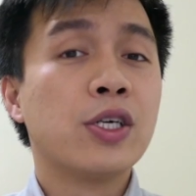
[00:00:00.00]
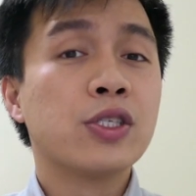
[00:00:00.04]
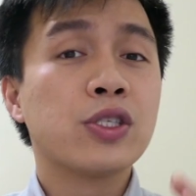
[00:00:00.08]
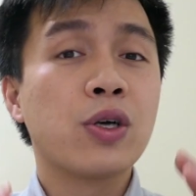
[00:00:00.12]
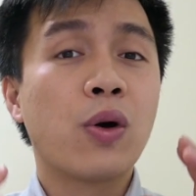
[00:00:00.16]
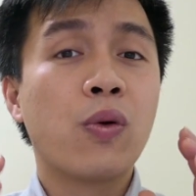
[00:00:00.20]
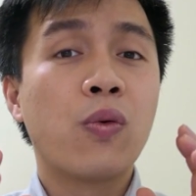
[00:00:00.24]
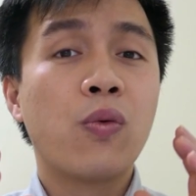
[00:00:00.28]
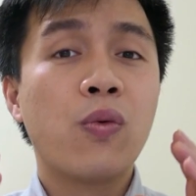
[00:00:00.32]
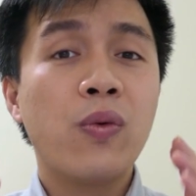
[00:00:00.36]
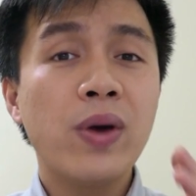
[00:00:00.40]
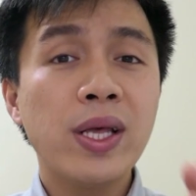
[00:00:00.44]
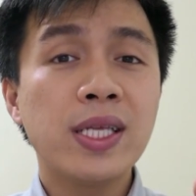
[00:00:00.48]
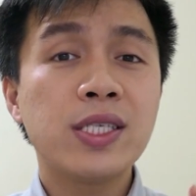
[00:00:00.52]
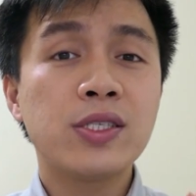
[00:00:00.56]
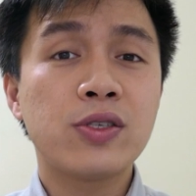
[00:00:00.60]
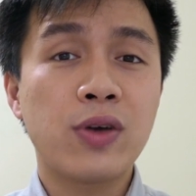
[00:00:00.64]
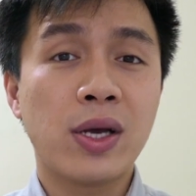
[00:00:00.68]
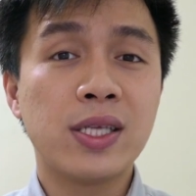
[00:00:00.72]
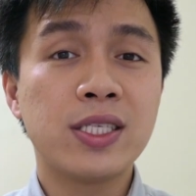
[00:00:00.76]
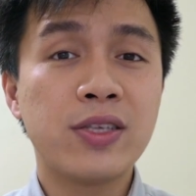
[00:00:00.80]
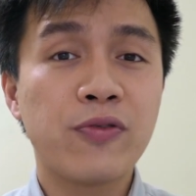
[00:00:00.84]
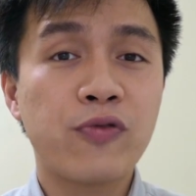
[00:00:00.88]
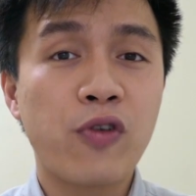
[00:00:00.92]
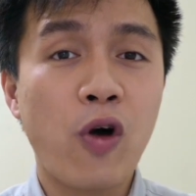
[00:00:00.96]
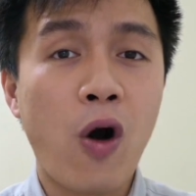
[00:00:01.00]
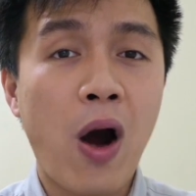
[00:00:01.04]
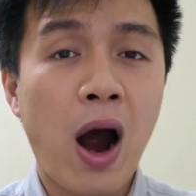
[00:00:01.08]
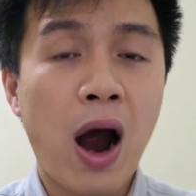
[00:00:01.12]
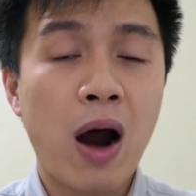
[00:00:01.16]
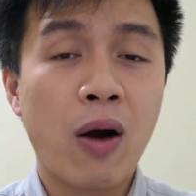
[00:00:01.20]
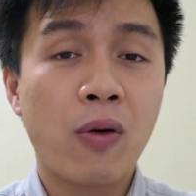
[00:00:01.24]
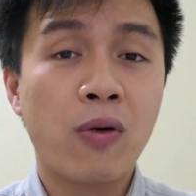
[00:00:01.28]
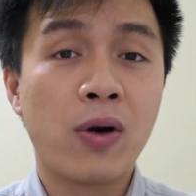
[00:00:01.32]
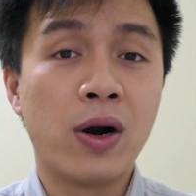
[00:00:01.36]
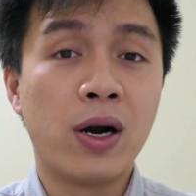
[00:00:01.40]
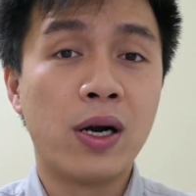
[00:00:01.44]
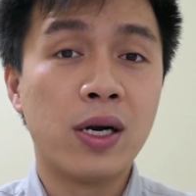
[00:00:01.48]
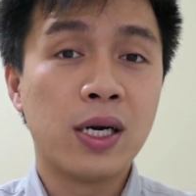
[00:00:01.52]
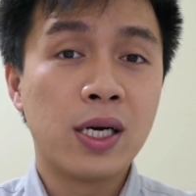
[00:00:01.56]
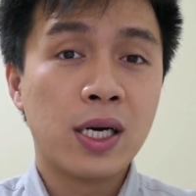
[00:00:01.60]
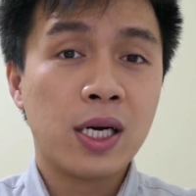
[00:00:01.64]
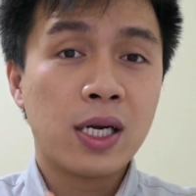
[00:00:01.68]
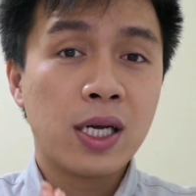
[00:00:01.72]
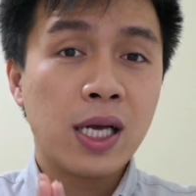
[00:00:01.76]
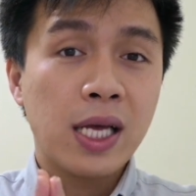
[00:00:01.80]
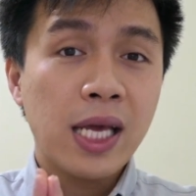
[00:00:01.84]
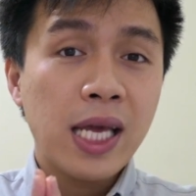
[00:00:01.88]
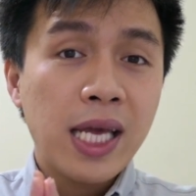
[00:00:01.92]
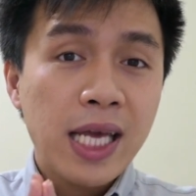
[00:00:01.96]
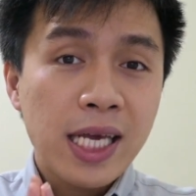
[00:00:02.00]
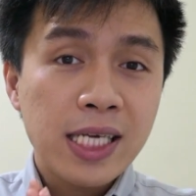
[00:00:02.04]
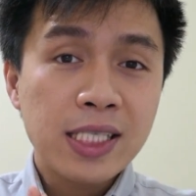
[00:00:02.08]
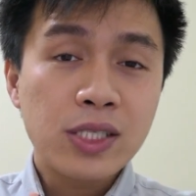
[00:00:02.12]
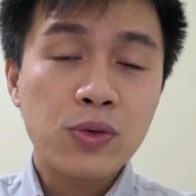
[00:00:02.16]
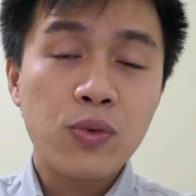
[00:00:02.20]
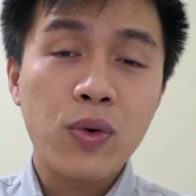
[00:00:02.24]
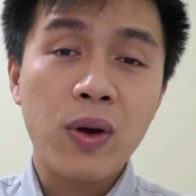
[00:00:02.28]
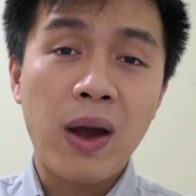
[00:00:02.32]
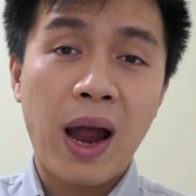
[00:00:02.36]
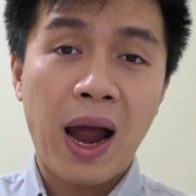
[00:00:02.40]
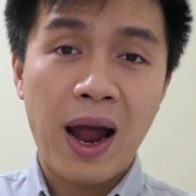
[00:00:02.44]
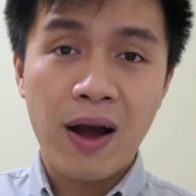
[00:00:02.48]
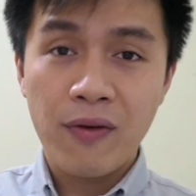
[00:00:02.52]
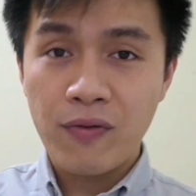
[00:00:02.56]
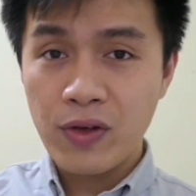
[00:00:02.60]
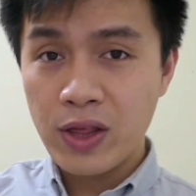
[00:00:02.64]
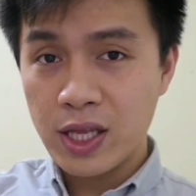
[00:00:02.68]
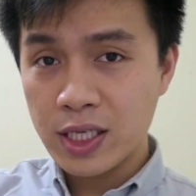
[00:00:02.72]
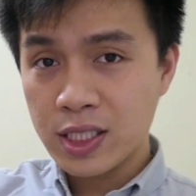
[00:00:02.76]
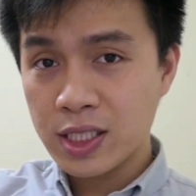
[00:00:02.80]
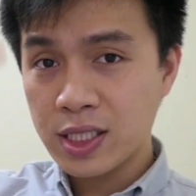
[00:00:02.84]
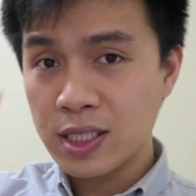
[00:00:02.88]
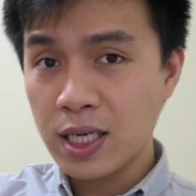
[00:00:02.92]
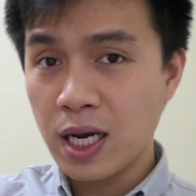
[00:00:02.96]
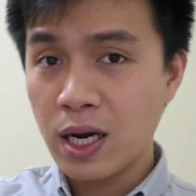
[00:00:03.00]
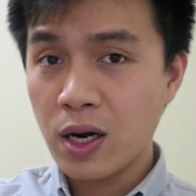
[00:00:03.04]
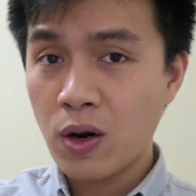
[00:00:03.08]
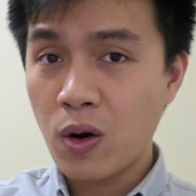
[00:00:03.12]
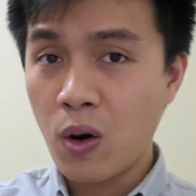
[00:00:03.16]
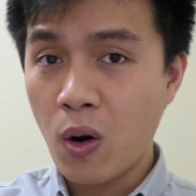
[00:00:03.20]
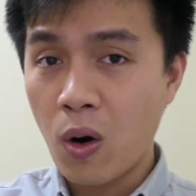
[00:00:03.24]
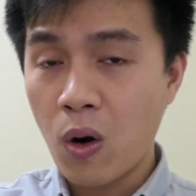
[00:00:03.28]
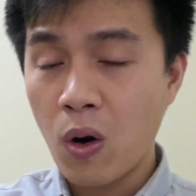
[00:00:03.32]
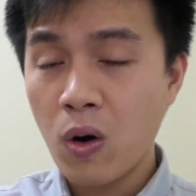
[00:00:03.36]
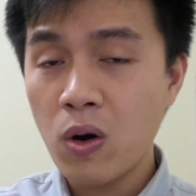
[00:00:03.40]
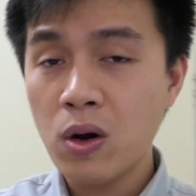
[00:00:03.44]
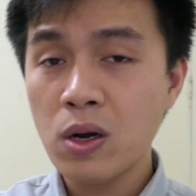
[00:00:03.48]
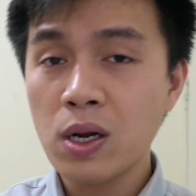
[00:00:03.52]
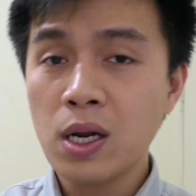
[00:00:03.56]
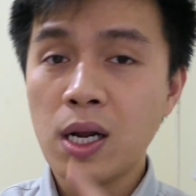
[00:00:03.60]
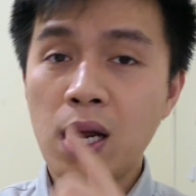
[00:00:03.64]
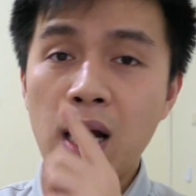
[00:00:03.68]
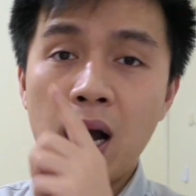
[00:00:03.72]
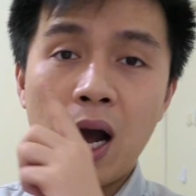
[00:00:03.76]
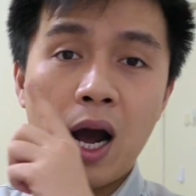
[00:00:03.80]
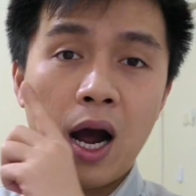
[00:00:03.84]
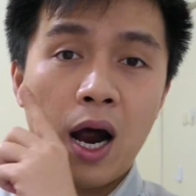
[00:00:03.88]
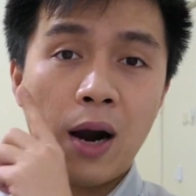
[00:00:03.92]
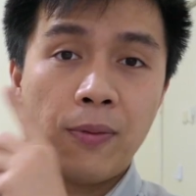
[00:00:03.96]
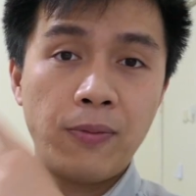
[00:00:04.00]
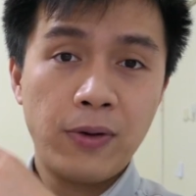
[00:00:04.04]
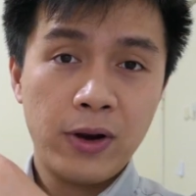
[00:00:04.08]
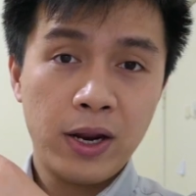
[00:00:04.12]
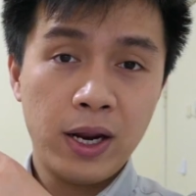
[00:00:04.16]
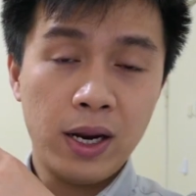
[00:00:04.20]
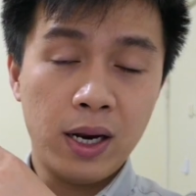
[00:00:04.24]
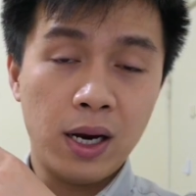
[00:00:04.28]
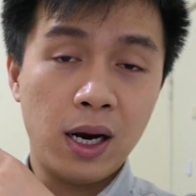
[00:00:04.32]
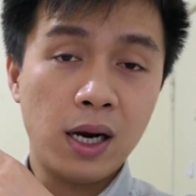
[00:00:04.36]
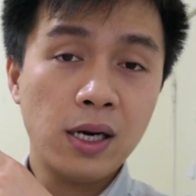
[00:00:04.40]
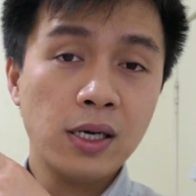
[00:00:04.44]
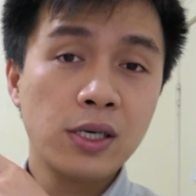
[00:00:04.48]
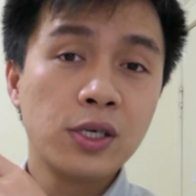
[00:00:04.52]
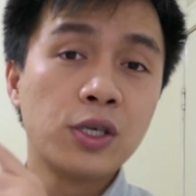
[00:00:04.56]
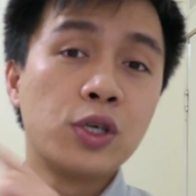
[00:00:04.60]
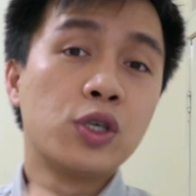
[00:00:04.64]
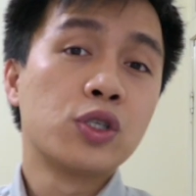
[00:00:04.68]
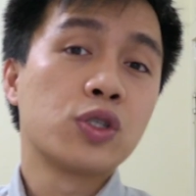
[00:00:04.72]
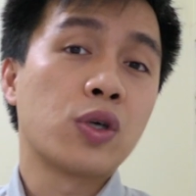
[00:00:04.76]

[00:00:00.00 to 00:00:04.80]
So with 24 hour, it will have the circle up here.